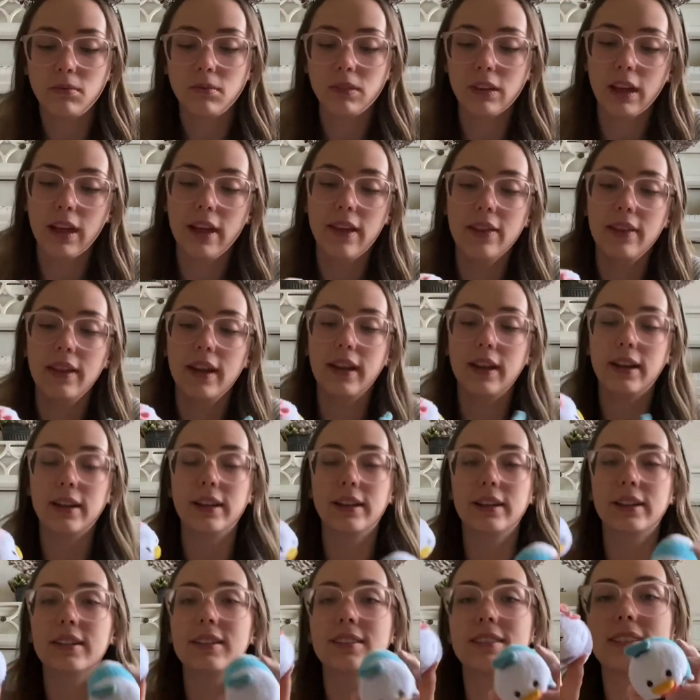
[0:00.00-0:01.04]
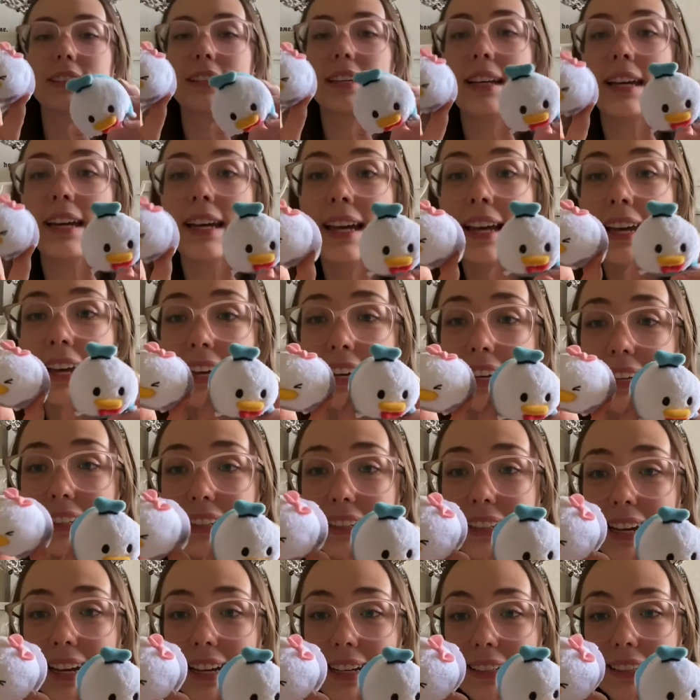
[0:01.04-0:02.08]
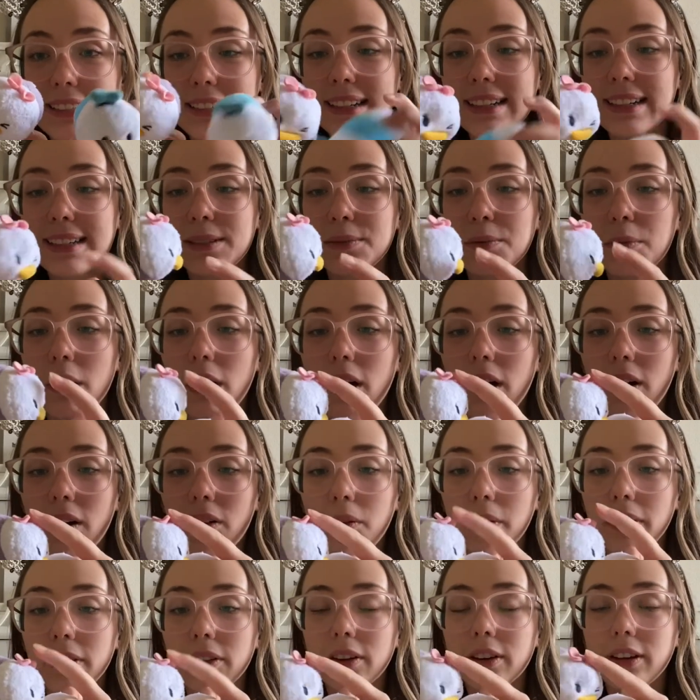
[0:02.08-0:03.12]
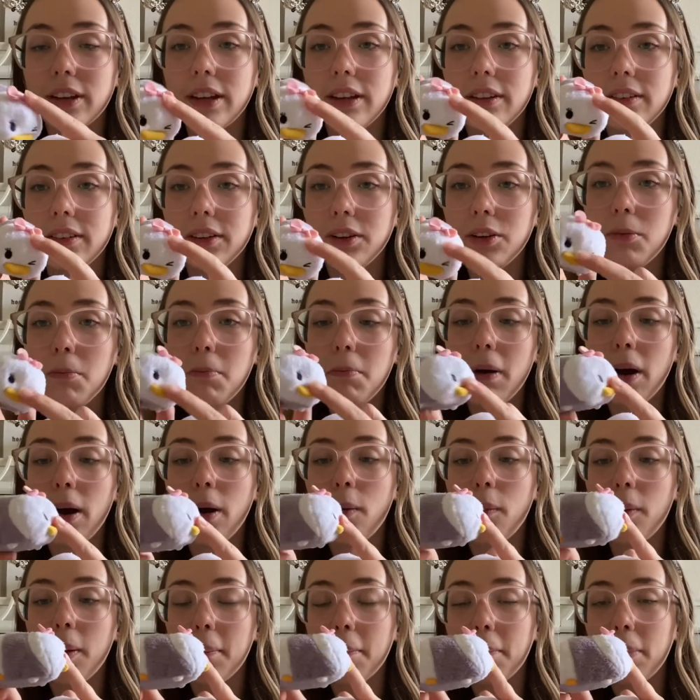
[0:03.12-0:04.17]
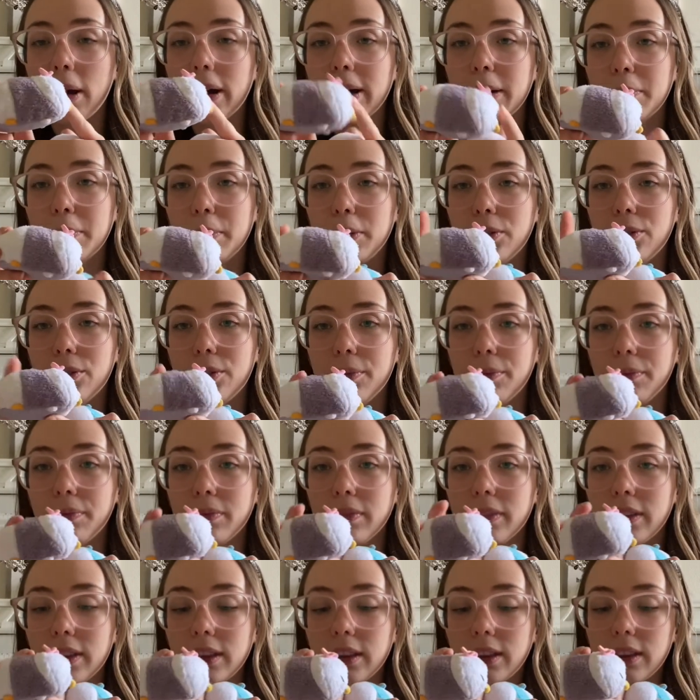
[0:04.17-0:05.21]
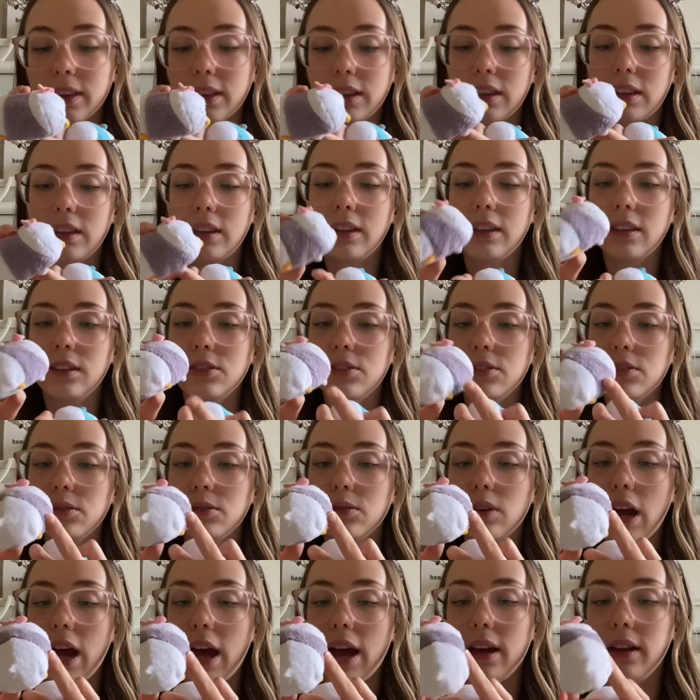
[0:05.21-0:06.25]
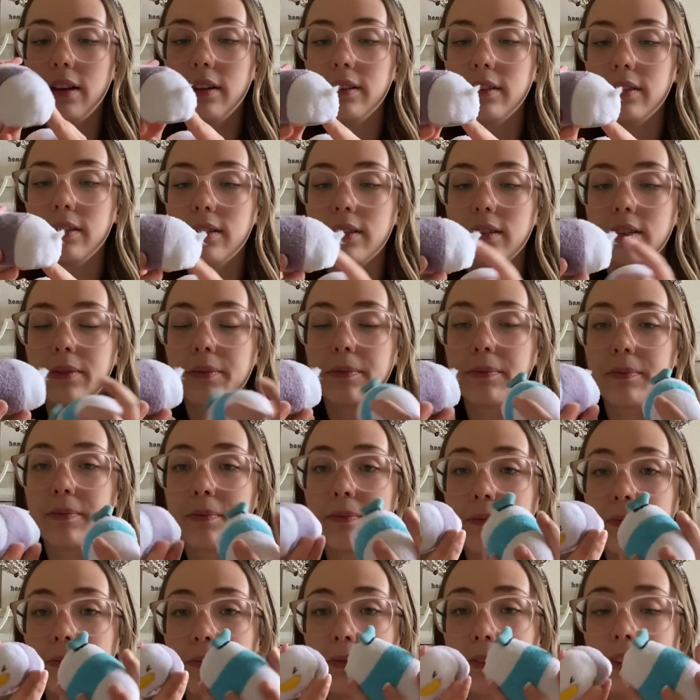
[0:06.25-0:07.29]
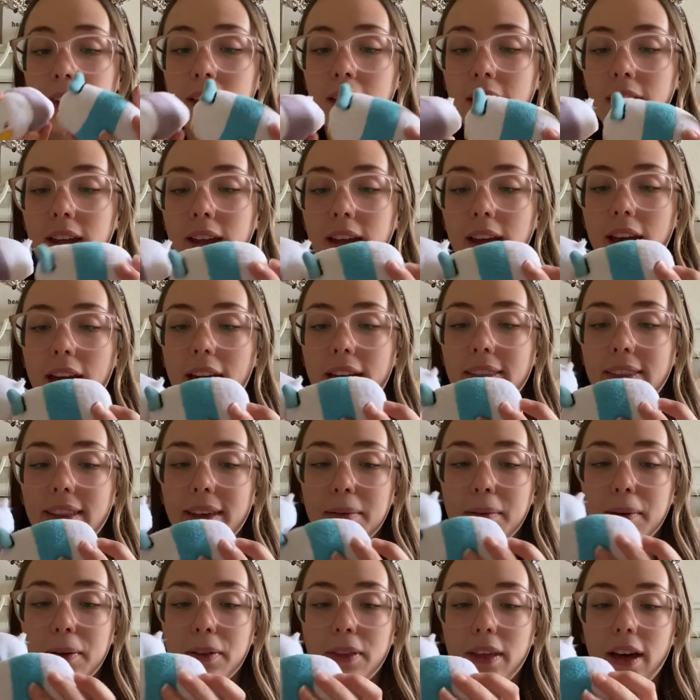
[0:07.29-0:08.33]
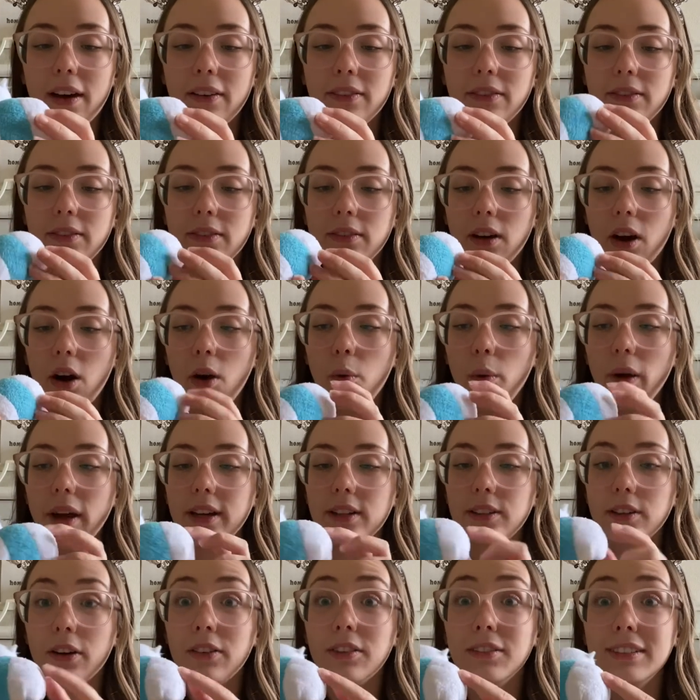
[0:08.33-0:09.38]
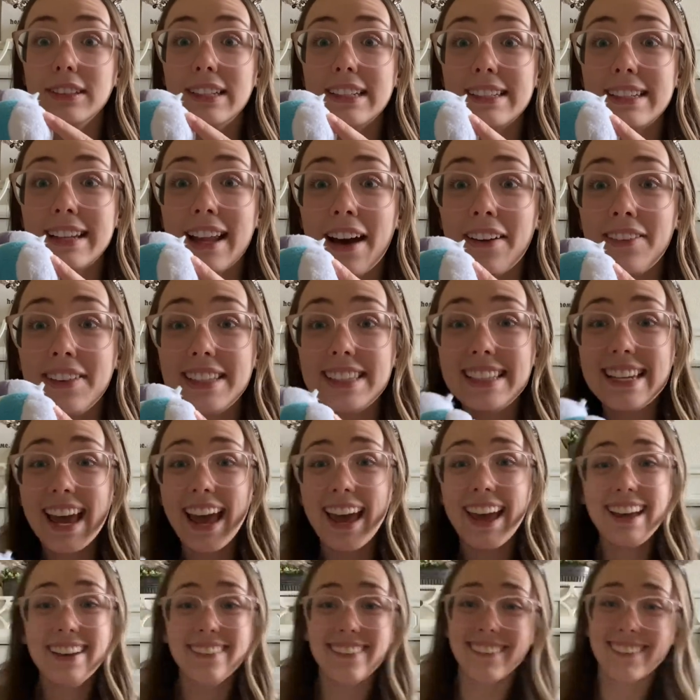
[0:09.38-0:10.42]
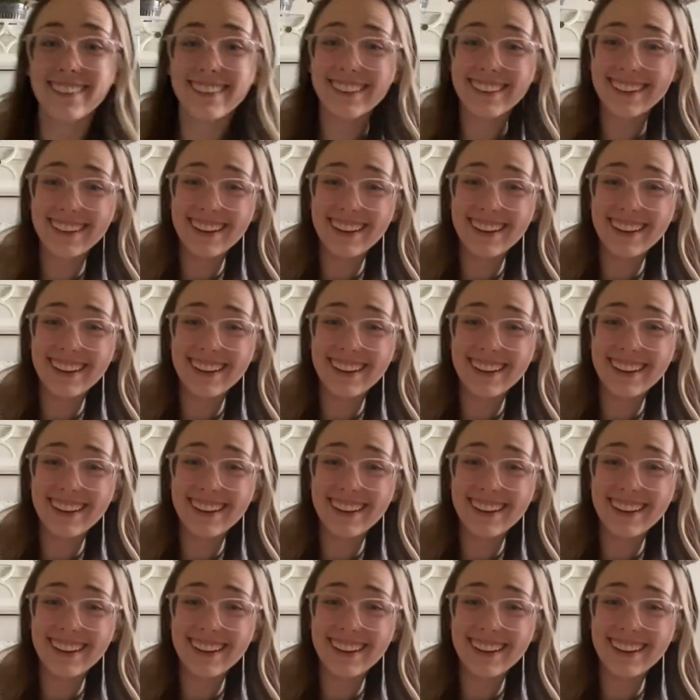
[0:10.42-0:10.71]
And then here's Daisy as well with her cute little bow and purple dress. And they both have, oh wait, Donald doesn't have a tail.